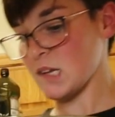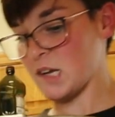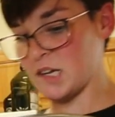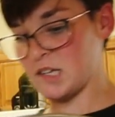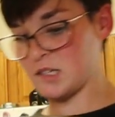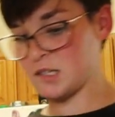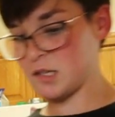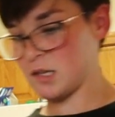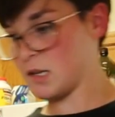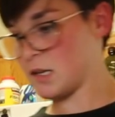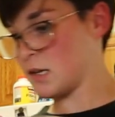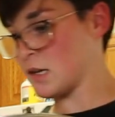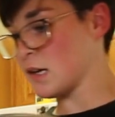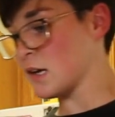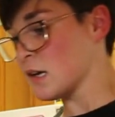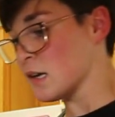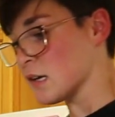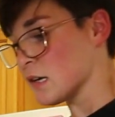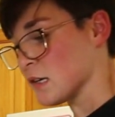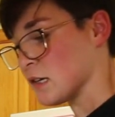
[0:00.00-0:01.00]
it's,
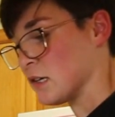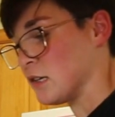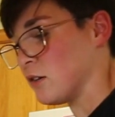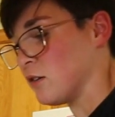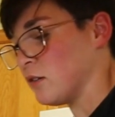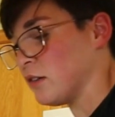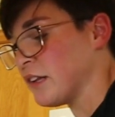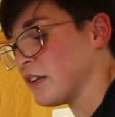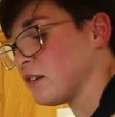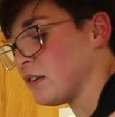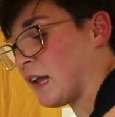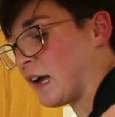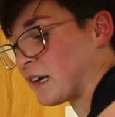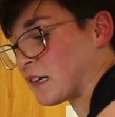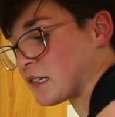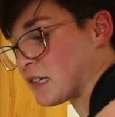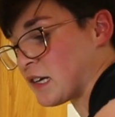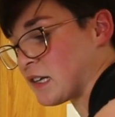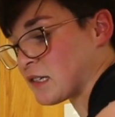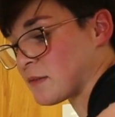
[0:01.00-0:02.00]
you know, a little
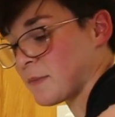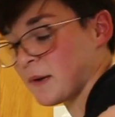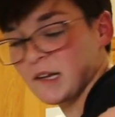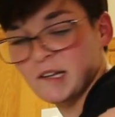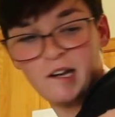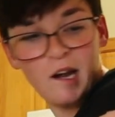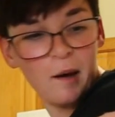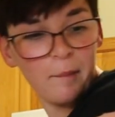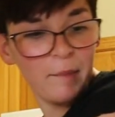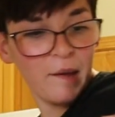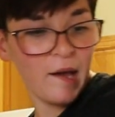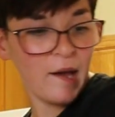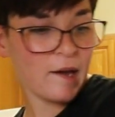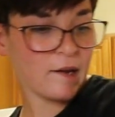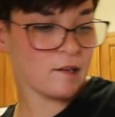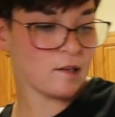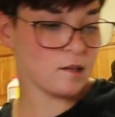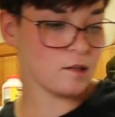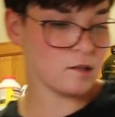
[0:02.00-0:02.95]
excess, but not bad.